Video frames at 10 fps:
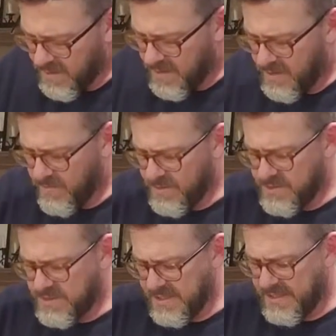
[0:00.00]
and we're
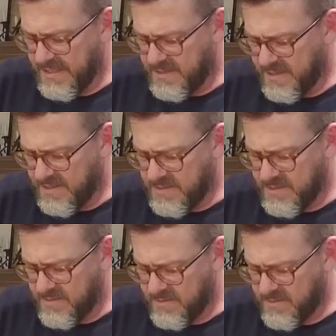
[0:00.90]
just going to get
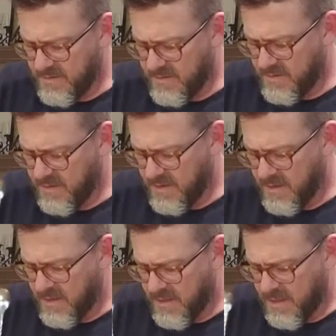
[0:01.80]
this
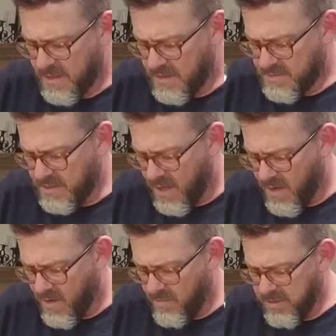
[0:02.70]
to
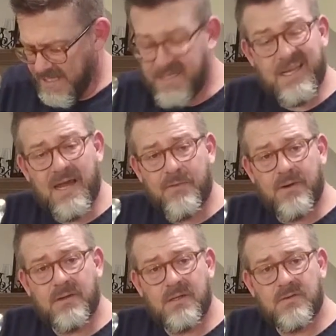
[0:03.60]
all blend together,
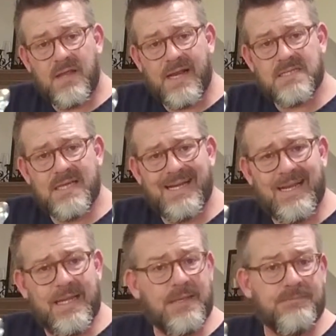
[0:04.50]
because like I said
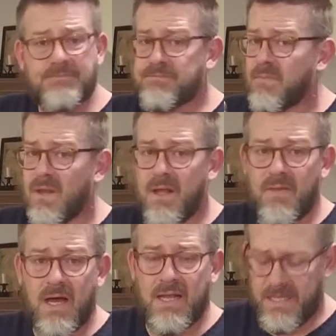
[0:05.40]
again,
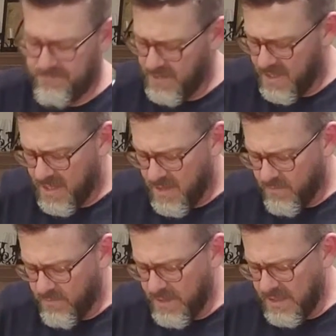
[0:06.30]
the honey
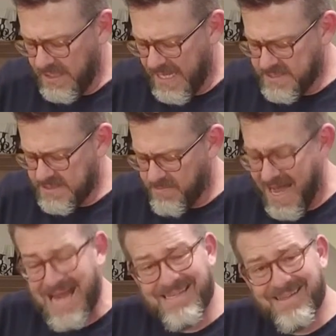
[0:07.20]
really likes to
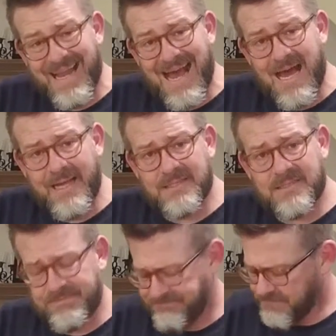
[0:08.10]
bind to the ice
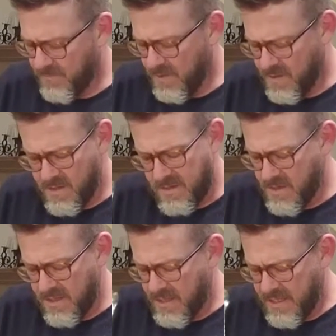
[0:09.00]

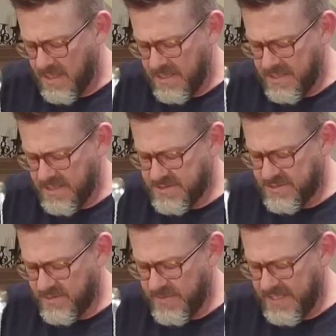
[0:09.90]
and it doesn't
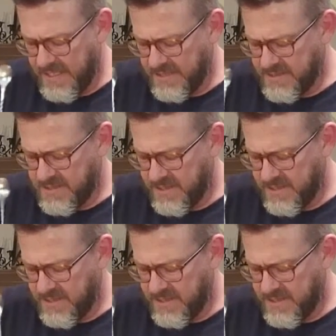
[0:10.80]
do what it needs to